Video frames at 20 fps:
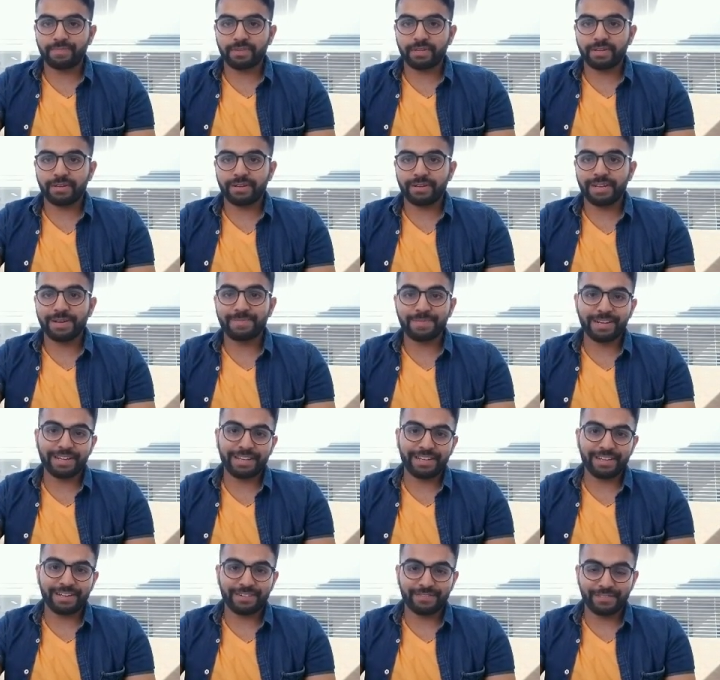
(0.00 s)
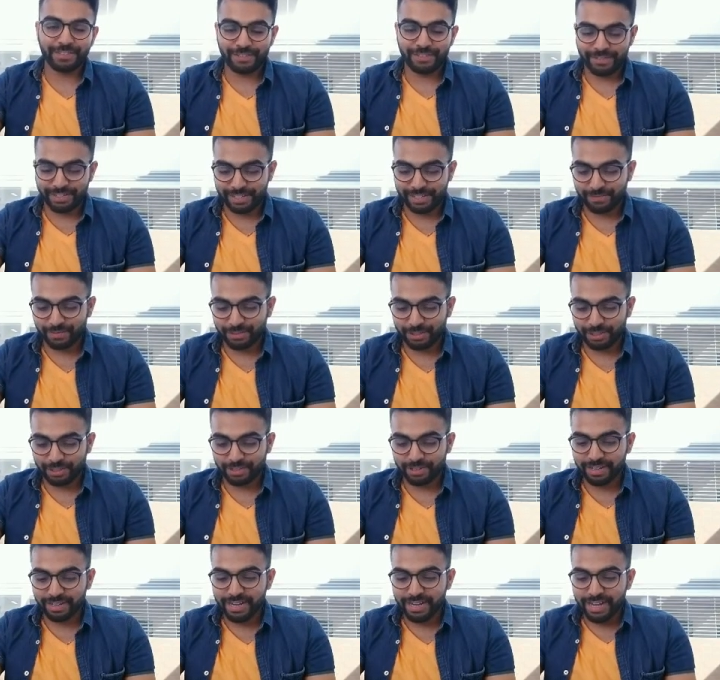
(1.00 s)
apply for the visa for
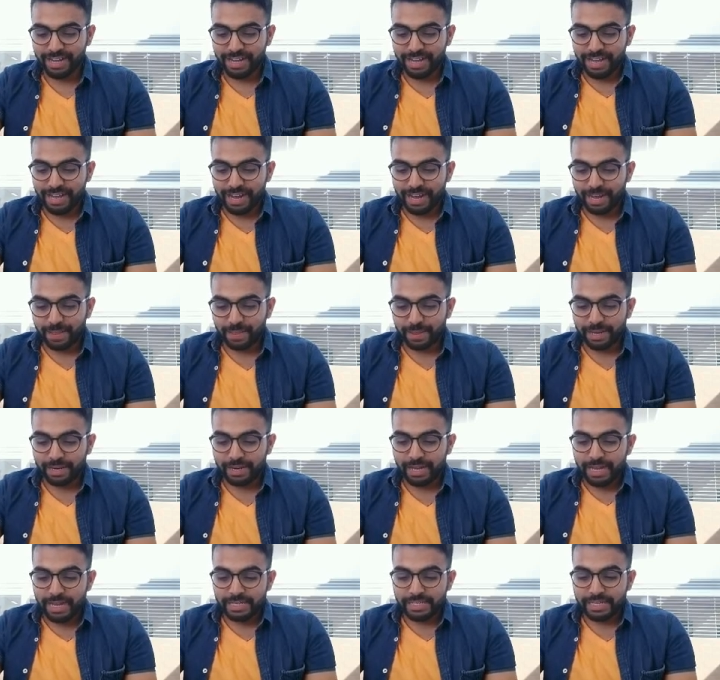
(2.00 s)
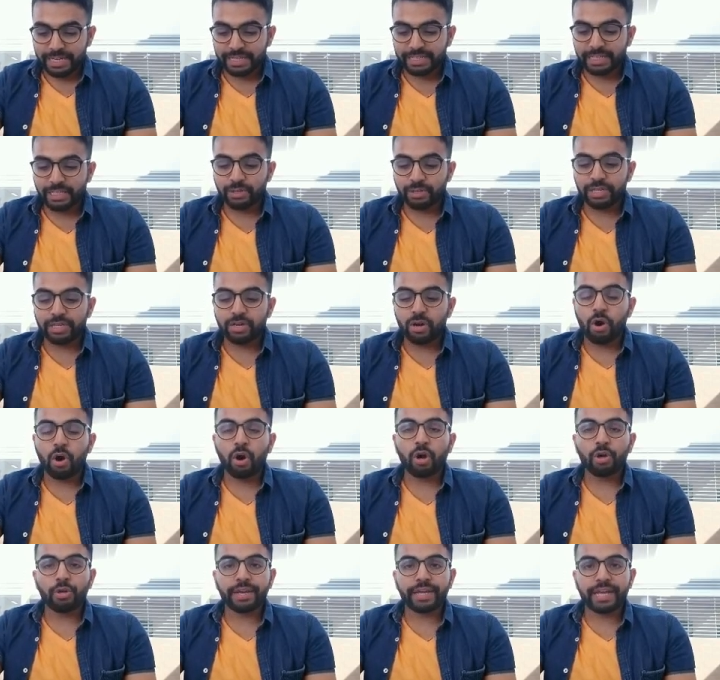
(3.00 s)
sure. And then second thing, you need
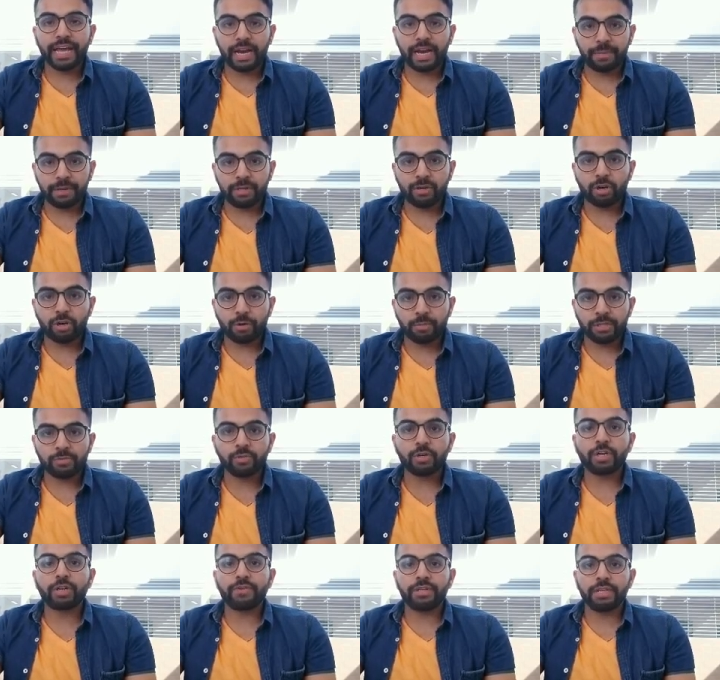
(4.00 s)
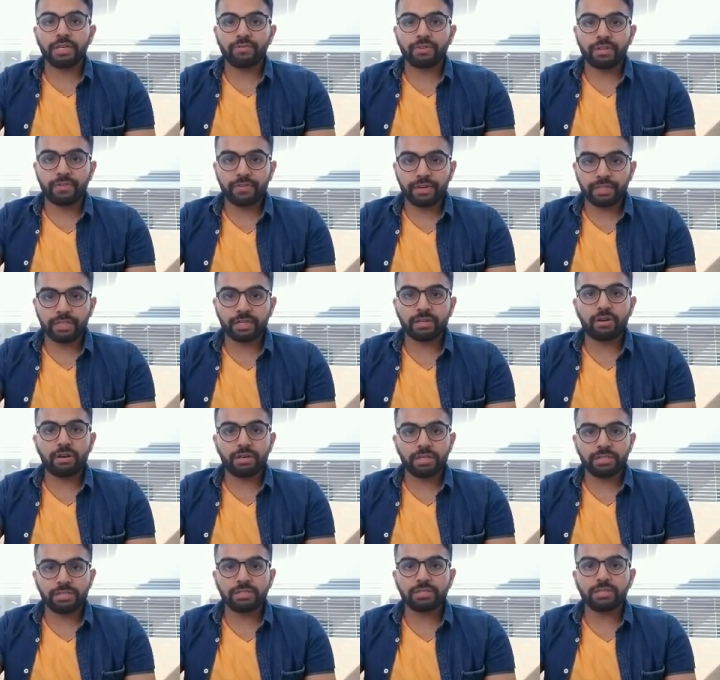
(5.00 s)
all your academic documents, whatever you have given in the
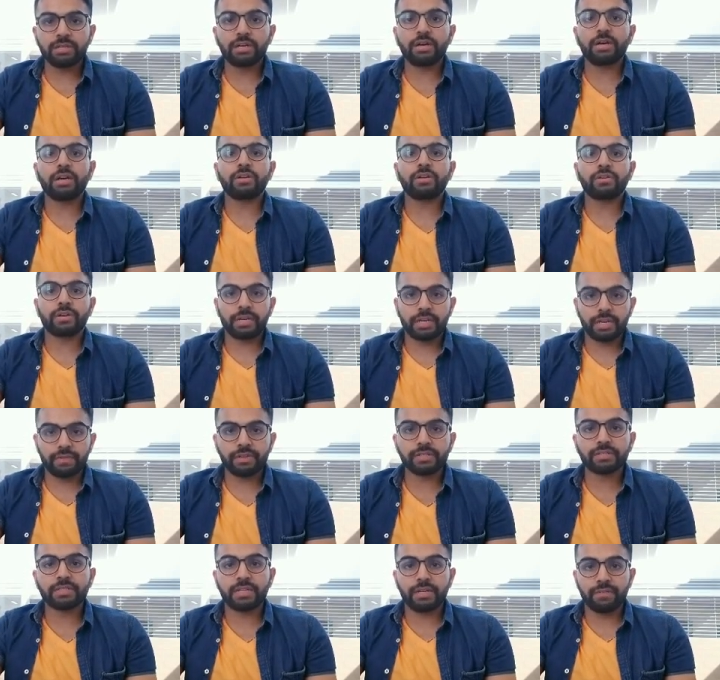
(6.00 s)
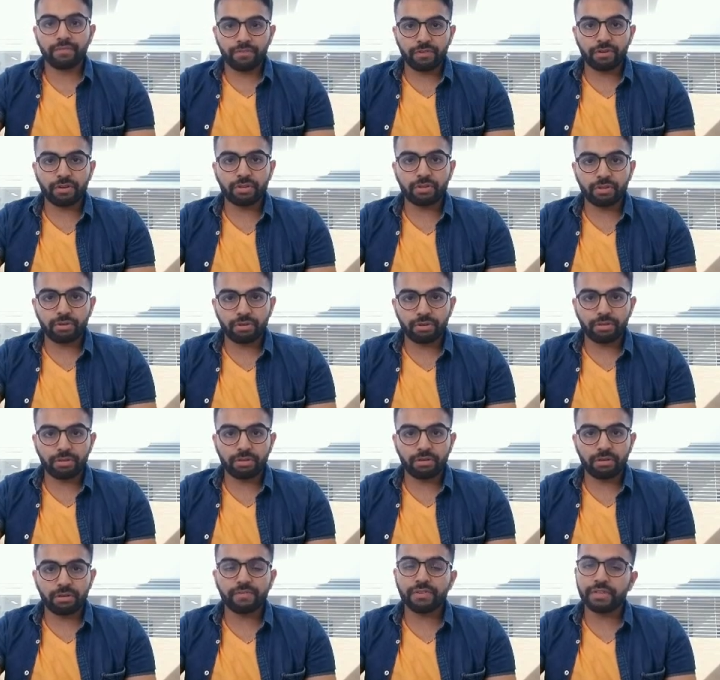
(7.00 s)
college. You can give the same for your
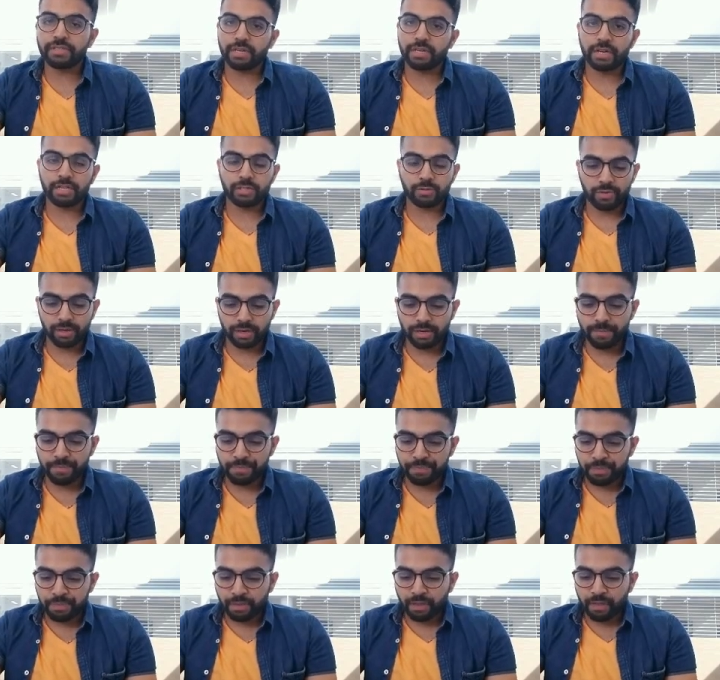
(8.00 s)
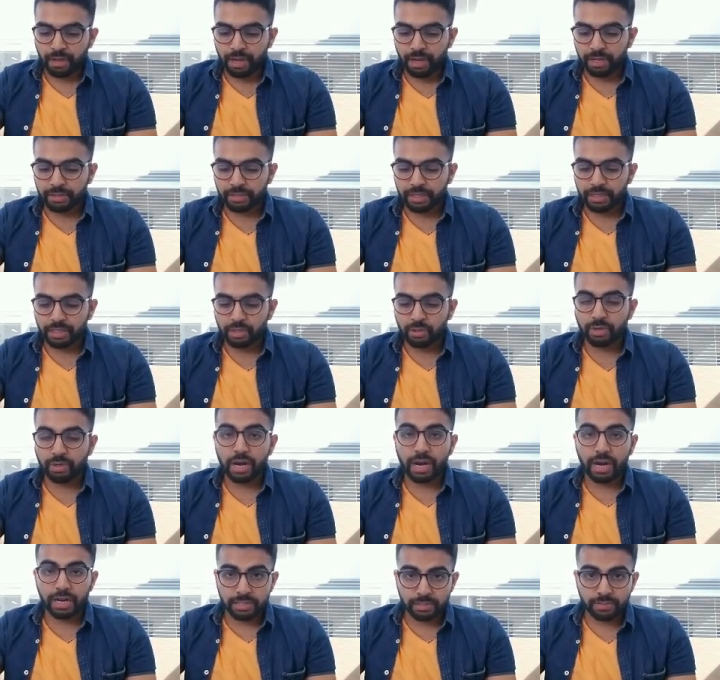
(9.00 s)
visa as well. And then your
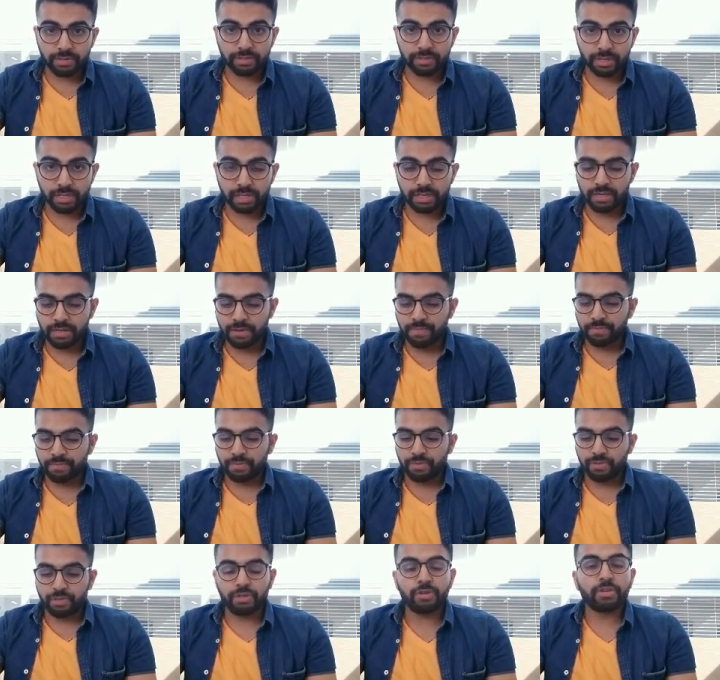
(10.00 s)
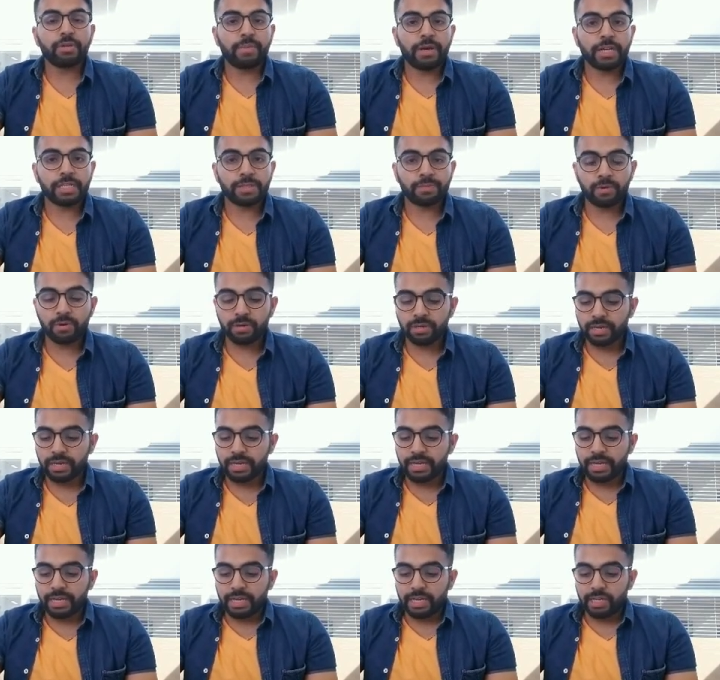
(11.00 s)
IELTS result, your passport,
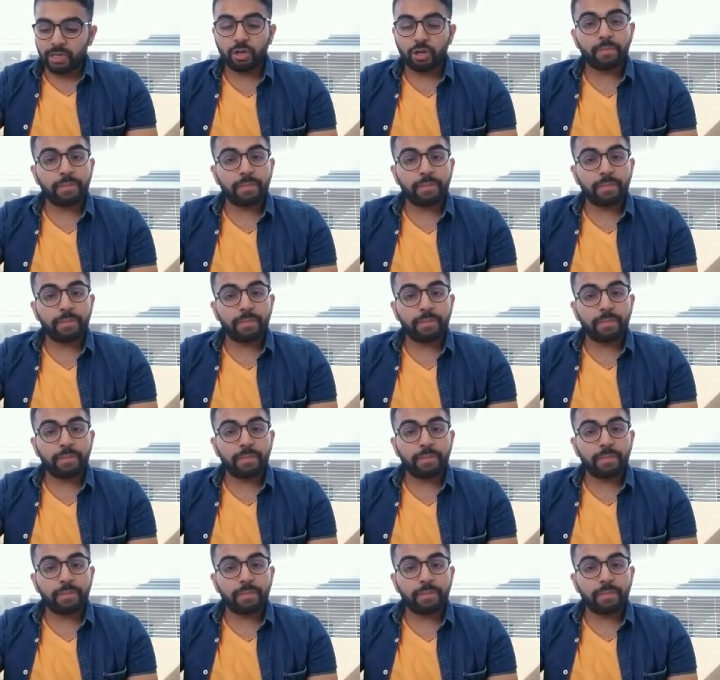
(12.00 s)
your